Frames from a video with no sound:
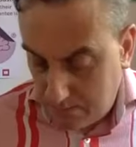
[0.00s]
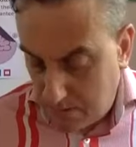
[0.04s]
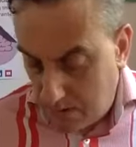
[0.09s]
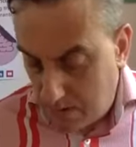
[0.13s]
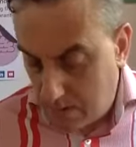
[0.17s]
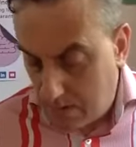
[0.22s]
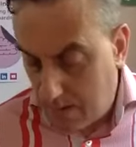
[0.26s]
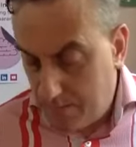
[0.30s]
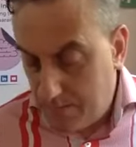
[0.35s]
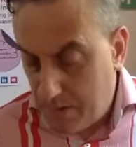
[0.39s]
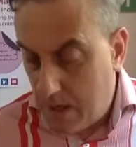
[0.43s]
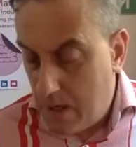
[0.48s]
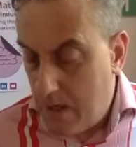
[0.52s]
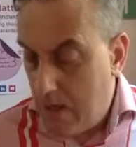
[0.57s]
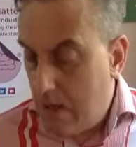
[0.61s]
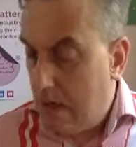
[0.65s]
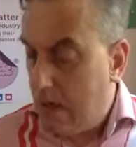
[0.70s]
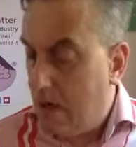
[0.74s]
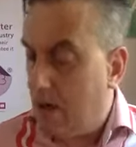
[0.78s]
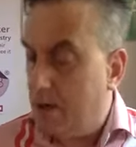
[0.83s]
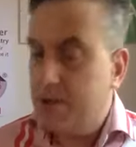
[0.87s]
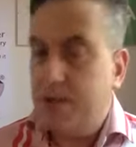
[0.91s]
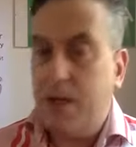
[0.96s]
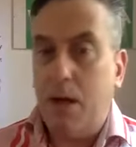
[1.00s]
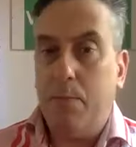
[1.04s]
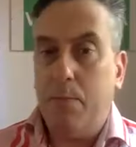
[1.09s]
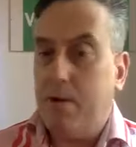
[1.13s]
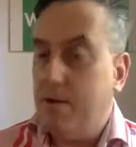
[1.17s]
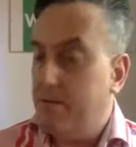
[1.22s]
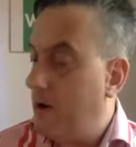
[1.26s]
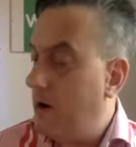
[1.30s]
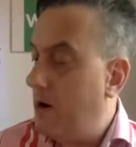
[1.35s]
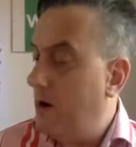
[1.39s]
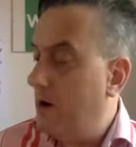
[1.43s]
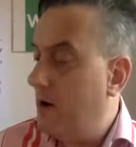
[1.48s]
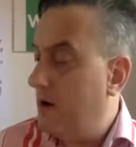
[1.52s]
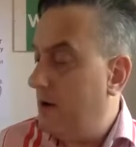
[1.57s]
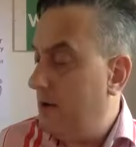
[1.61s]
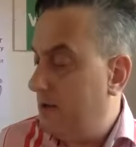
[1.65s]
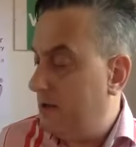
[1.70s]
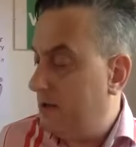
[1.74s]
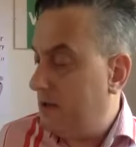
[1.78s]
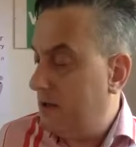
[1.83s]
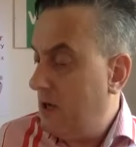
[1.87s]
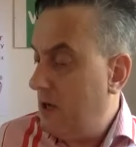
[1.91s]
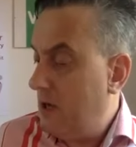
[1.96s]
All right. Uh, last couple of
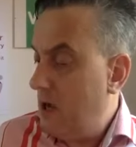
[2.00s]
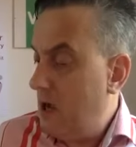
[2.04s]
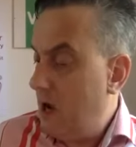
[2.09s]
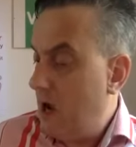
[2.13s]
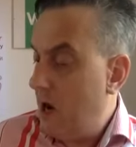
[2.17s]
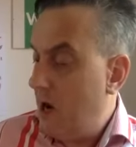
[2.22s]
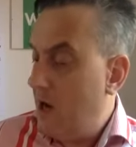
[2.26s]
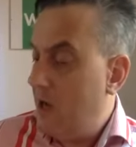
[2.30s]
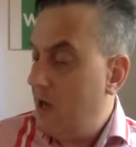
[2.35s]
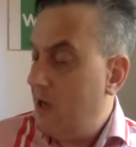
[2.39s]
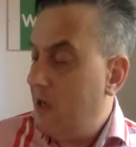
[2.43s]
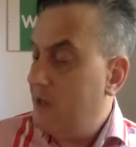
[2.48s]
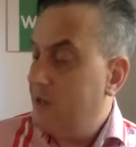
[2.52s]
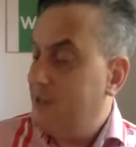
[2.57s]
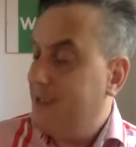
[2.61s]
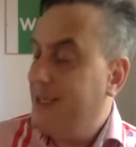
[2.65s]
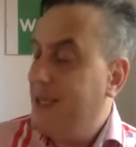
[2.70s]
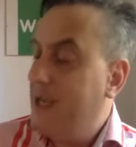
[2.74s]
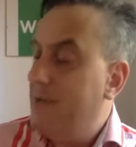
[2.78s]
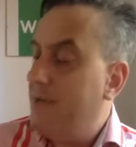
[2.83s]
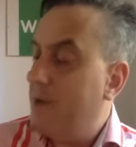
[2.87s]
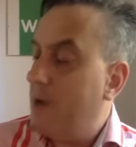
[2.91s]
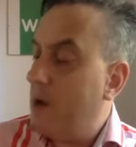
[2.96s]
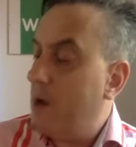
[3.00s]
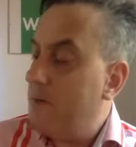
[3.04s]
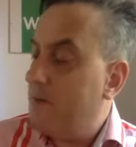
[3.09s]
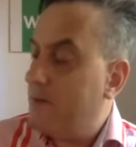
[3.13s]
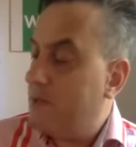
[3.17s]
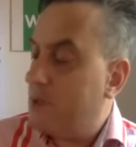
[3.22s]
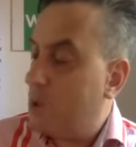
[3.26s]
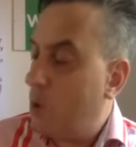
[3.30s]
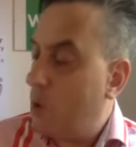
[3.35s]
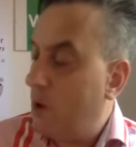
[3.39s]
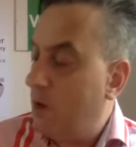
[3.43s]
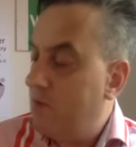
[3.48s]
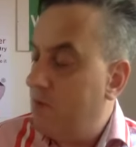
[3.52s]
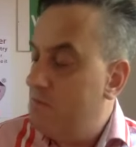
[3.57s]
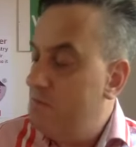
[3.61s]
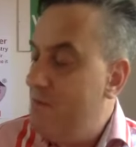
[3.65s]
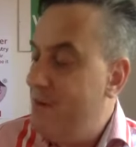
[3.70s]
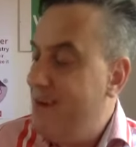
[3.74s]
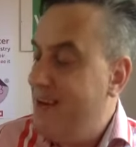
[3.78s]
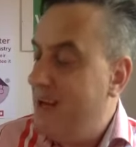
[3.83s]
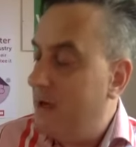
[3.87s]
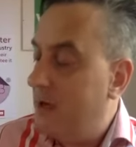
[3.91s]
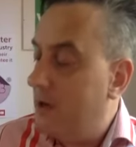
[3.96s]
highlights. Uh, delivered over 12
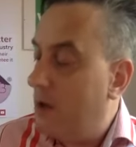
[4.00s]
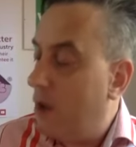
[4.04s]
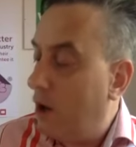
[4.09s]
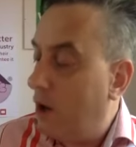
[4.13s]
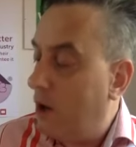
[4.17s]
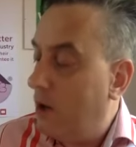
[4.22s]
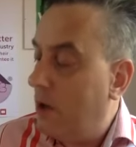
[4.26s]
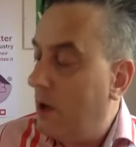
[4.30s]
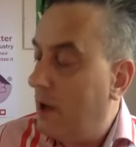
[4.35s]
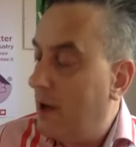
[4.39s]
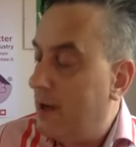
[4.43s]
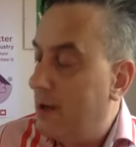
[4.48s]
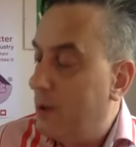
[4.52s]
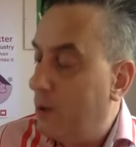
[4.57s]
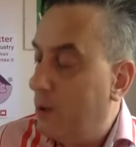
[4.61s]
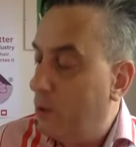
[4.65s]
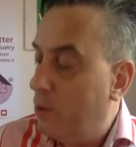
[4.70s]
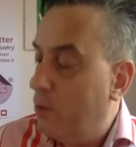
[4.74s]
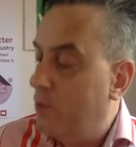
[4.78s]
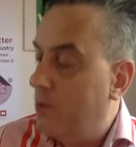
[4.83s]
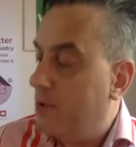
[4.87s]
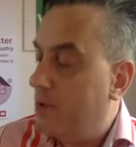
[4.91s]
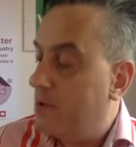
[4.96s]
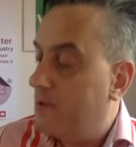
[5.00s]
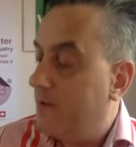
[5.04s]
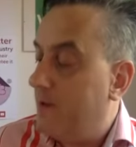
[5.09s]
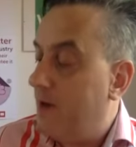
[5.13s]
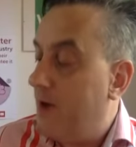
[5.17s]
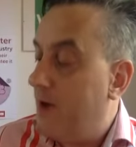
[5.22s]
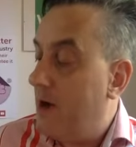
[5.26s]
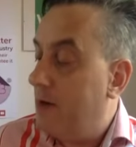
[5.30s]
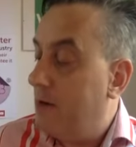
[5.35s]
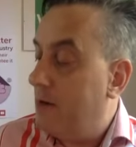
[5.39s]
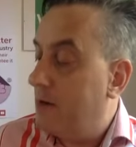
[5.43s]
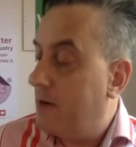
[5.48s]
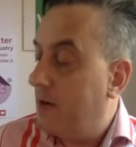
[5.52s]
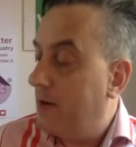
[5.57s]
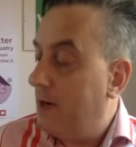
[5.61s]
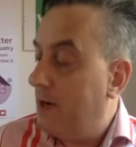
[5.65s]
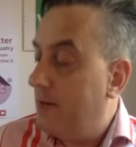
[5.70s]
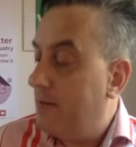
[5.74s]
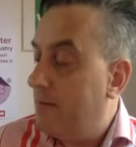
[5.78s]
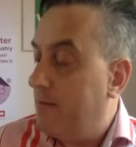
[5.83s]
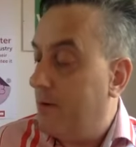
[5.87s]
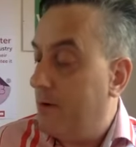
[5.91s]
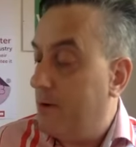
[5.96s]
million online orders for
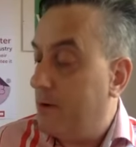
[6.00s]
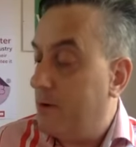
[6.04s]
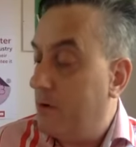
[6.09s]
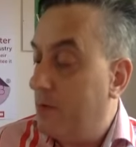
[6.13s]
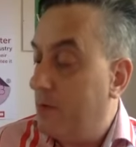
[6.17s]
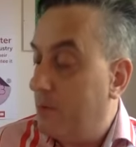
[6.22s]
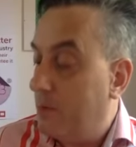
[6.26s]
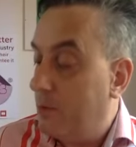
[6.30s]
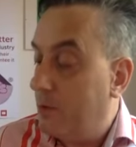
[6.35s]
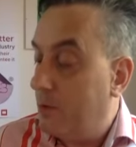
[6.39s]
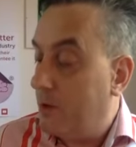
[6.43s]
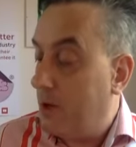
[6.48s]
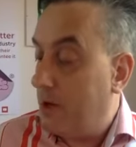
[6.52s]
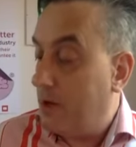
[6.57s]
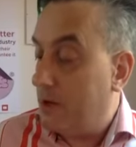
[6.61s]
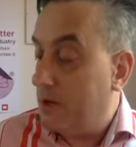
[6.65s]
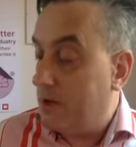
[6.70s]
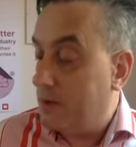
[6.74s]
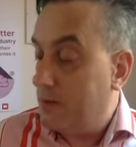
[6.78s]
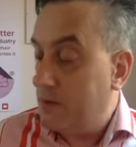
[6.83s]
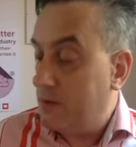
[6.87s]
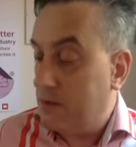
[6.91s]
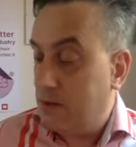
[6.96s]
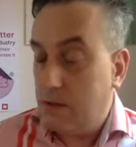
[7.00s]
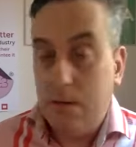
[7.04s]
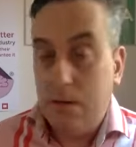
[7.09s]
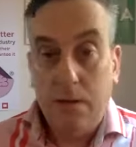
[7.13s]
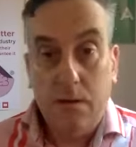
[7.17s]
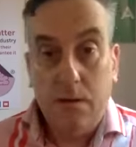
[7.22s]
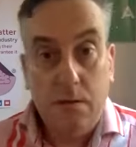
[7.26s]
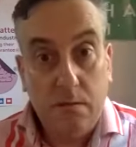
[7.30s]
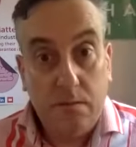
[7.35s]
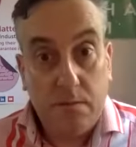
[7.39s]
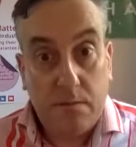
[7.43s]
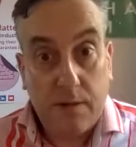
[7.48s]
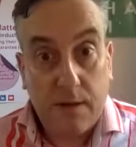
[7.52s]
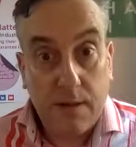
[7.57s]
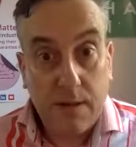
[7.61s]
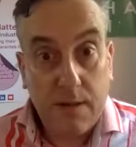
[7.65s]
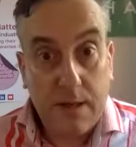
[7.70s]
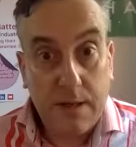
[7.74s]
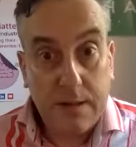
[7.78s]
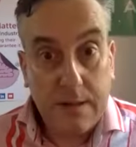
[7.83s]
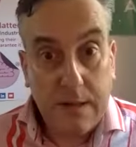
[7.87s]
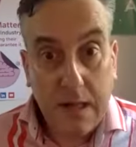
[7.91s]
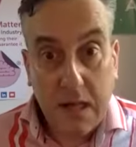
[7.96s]
elderly and vulnerable customers.
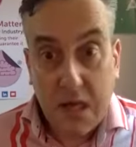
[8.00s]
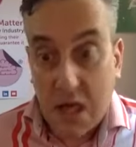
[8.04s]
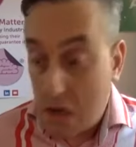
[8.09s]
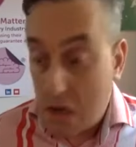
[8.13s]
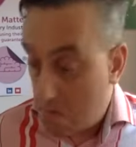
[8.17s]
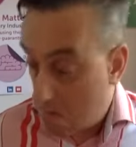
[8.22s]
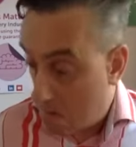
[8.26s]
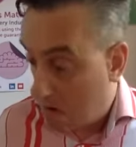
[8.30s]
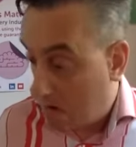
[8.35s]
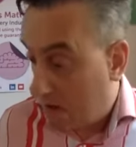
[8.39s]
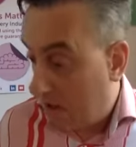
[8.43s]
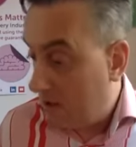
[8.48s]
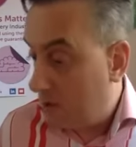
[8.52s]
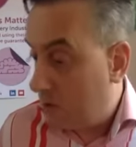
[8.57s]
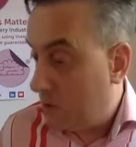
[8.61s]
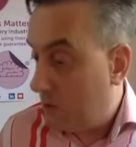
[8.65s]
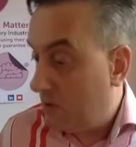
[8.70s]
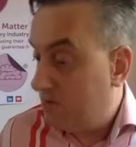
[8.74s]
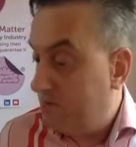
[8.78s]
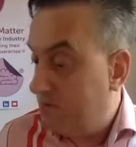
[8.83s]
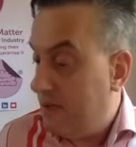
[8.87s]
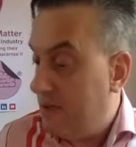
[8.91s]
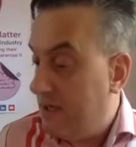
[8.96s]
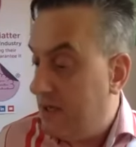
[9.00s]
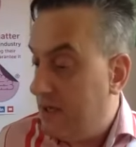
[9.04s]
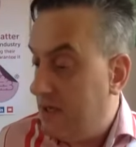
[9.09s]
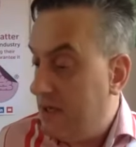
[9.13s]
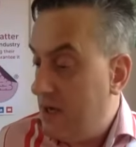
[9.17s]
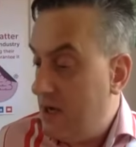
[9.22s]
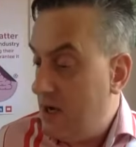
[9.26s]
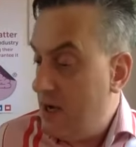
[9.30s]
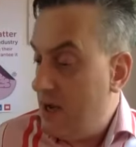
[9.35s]
Fantastic. Okay, 12 million.